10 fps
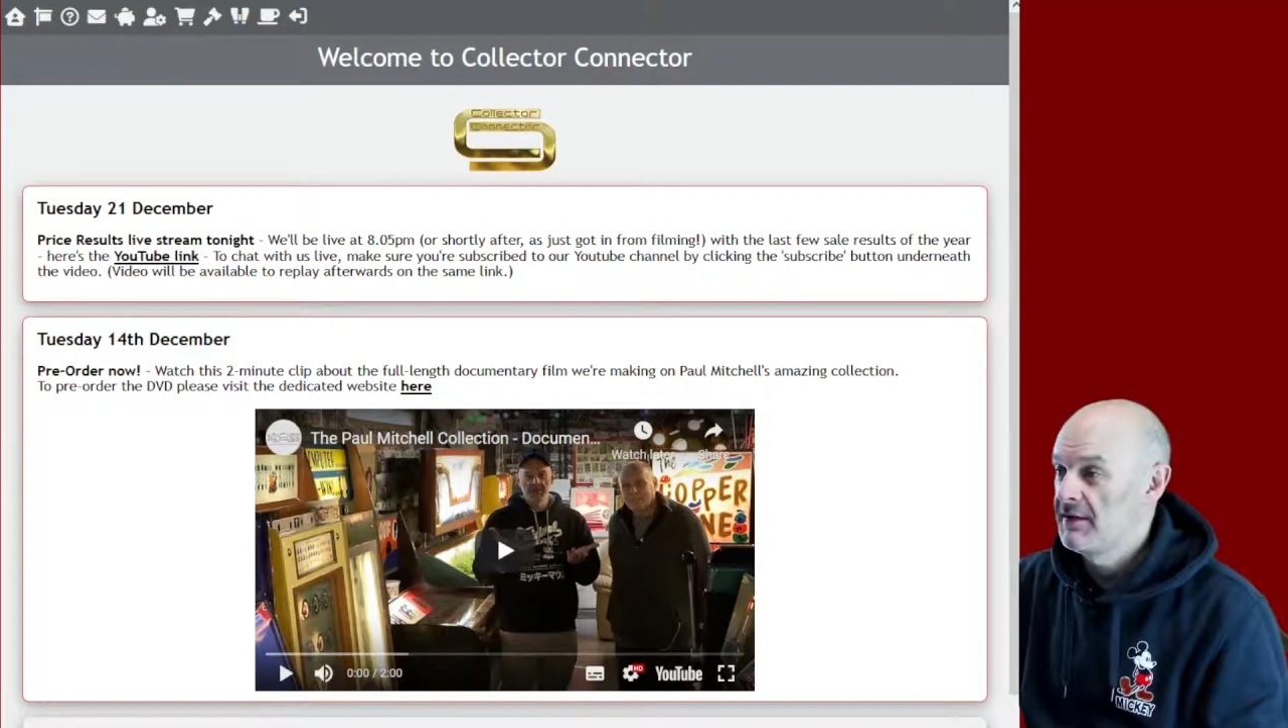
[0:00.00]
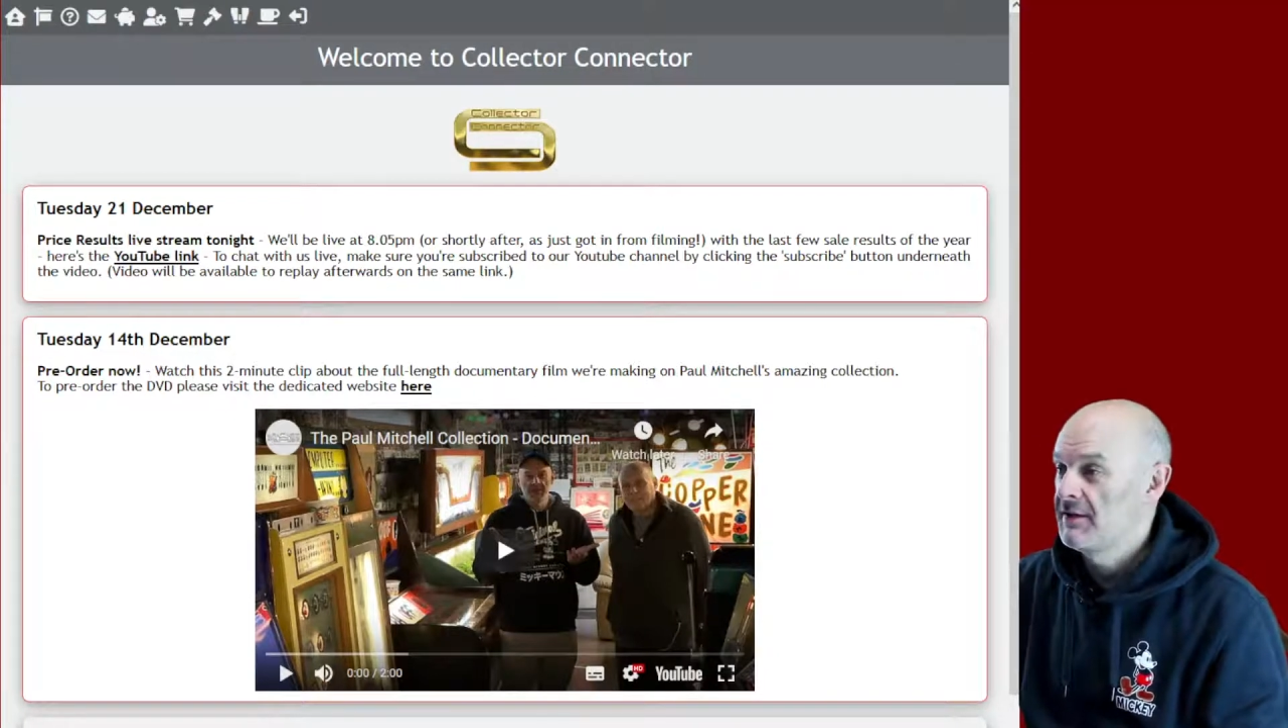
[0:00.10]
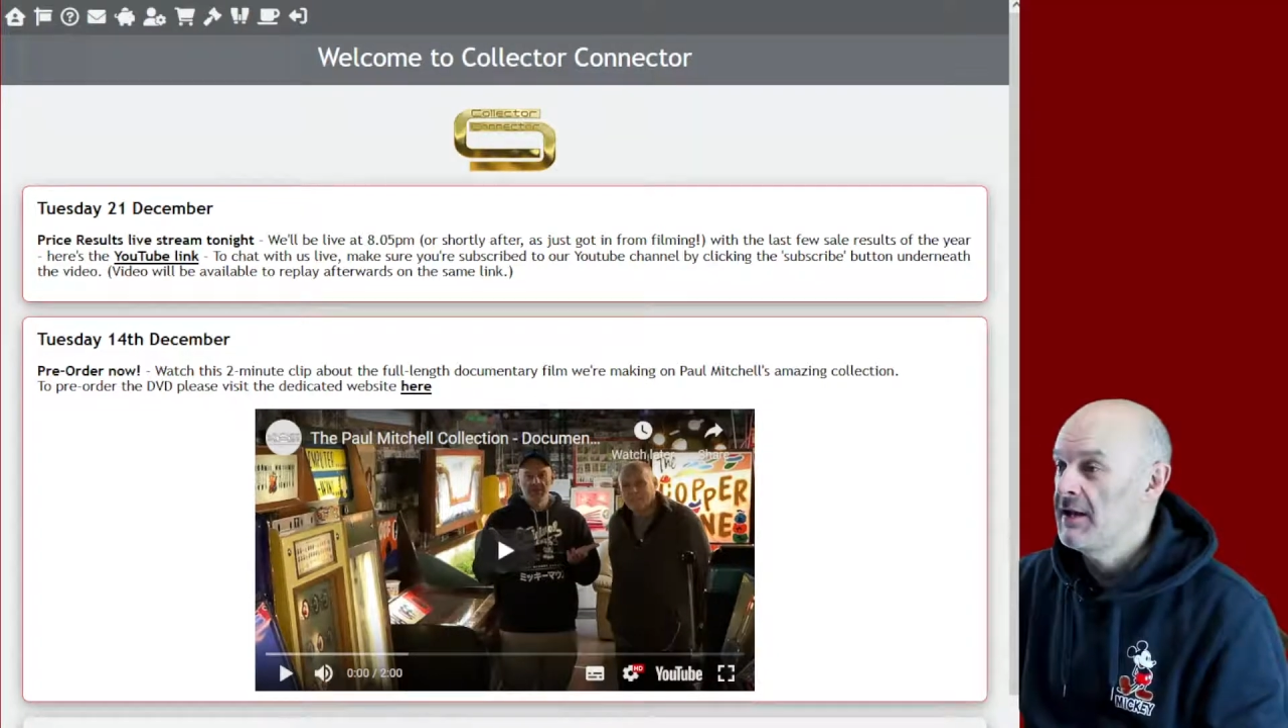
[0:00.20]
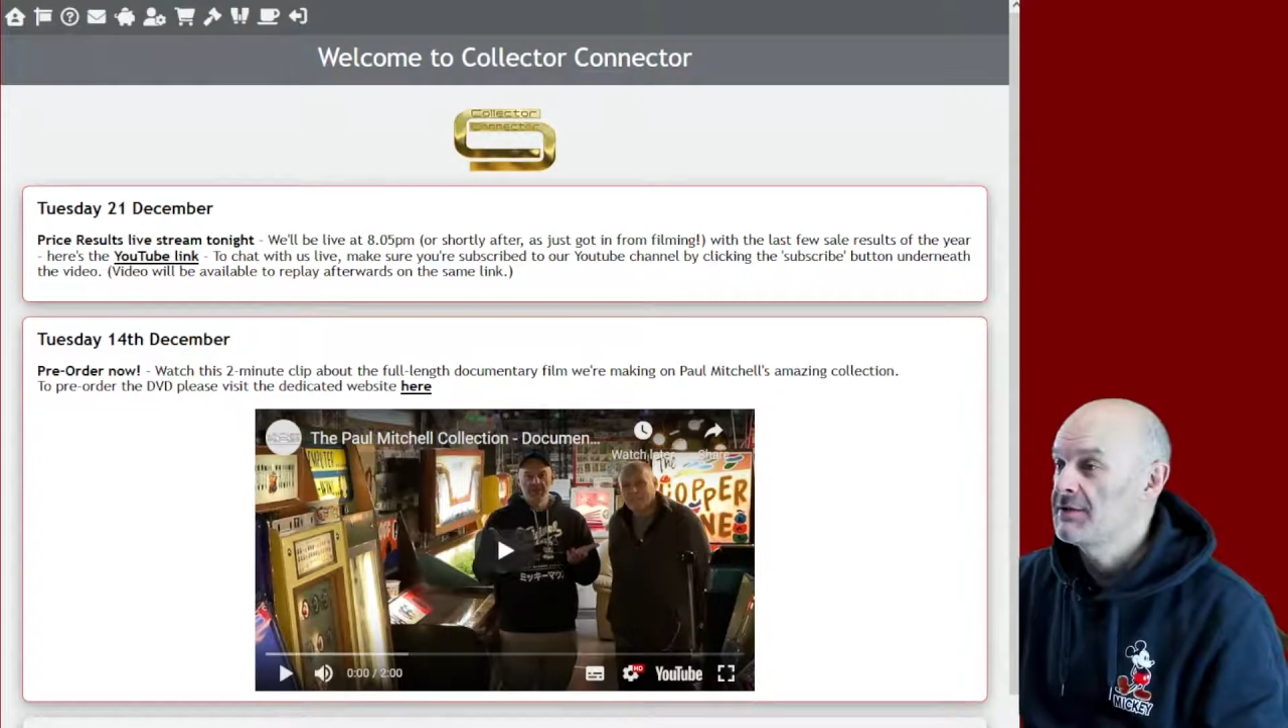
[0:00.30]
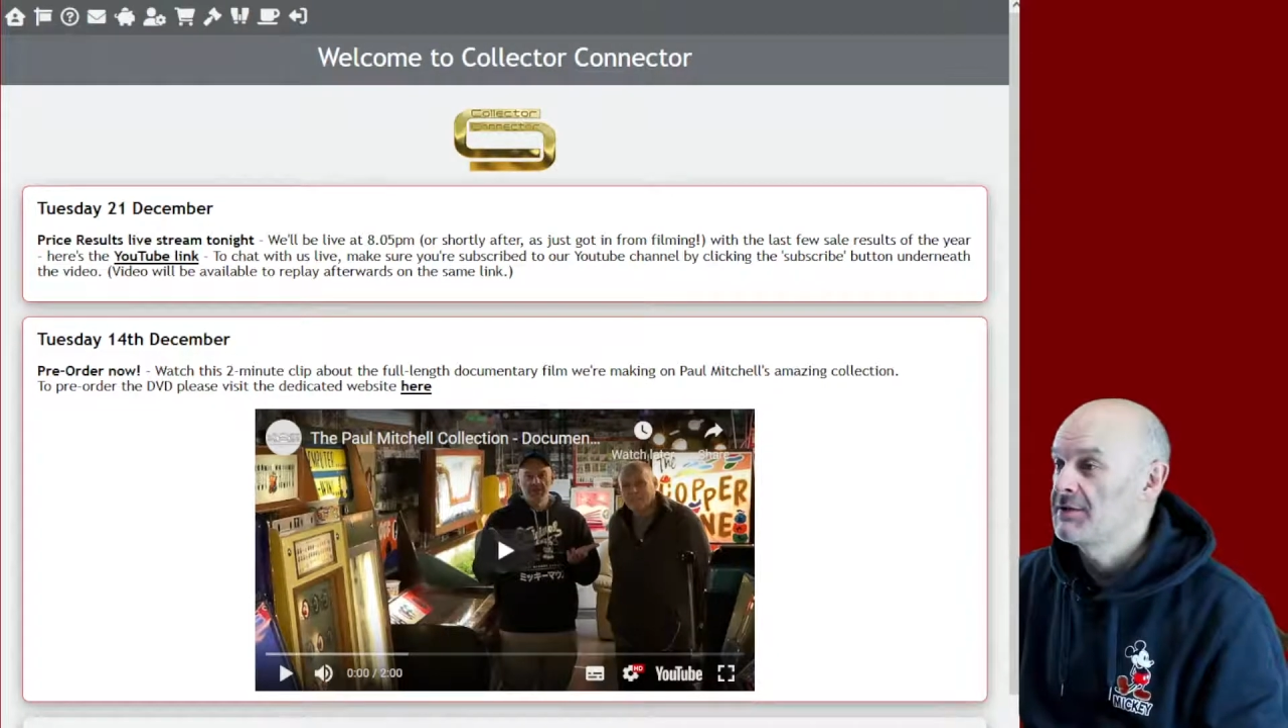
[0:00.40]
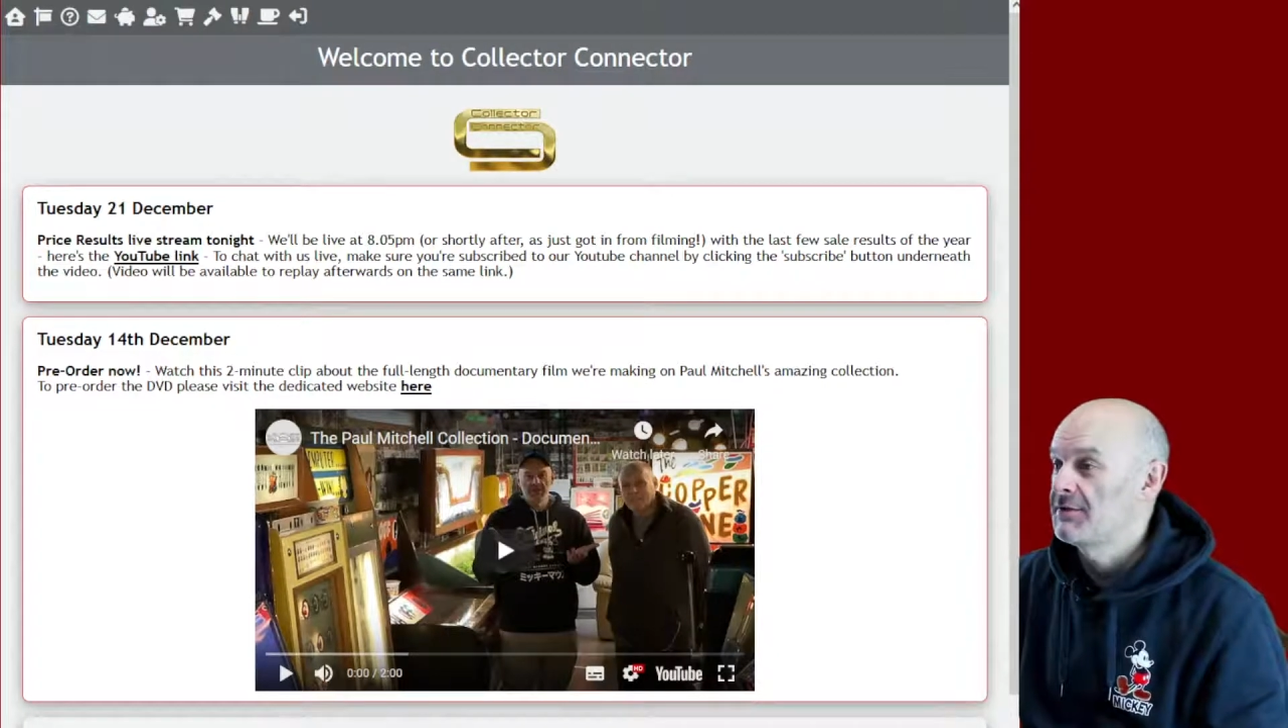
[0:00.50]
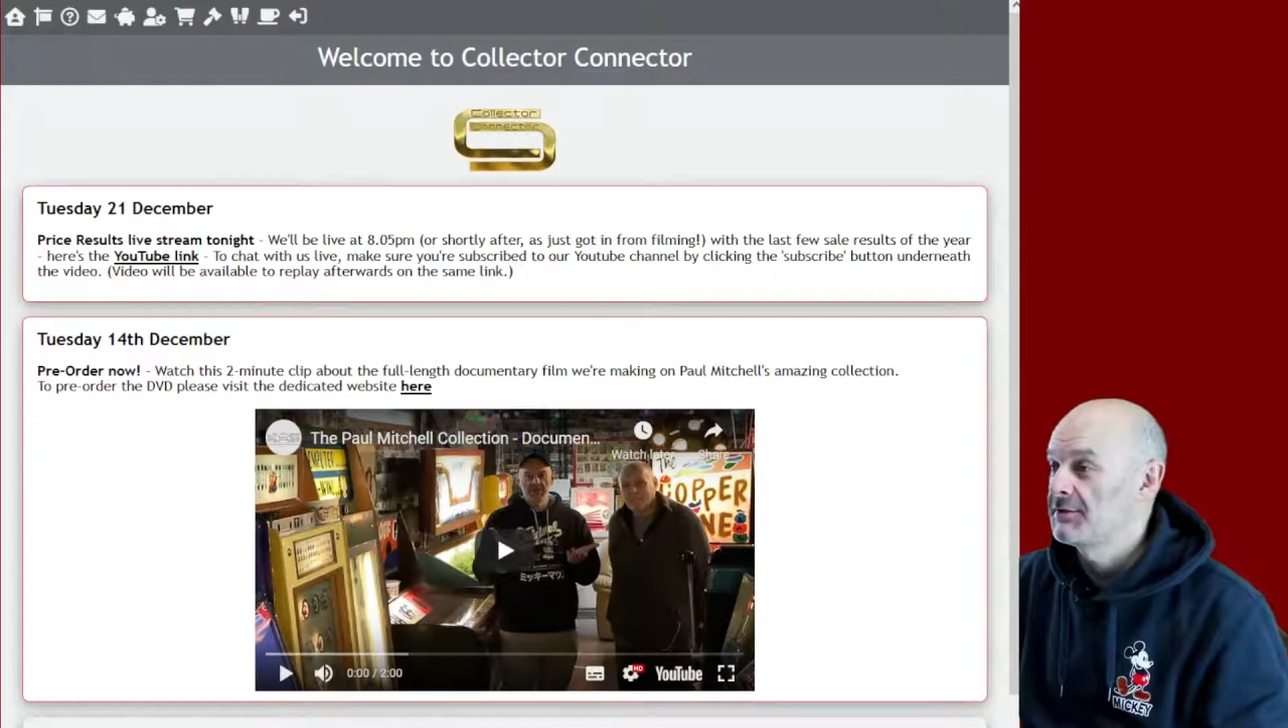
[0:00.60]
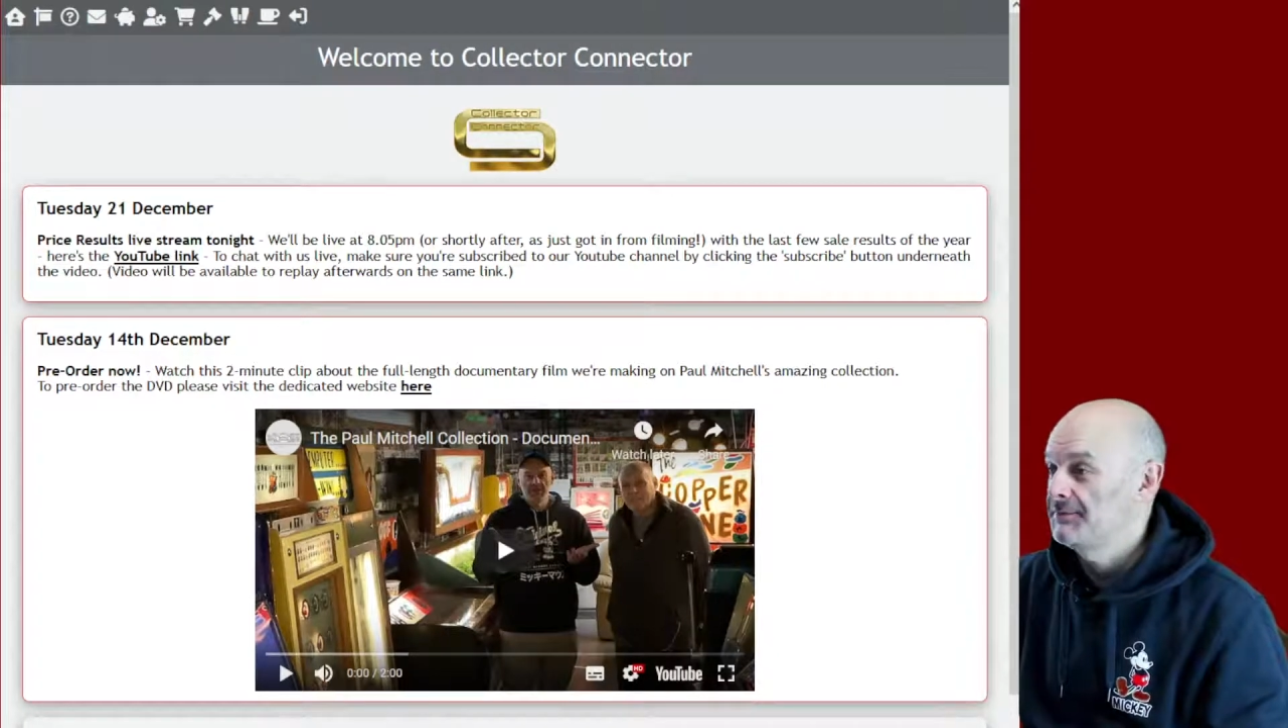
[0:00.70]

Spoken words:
Excellent.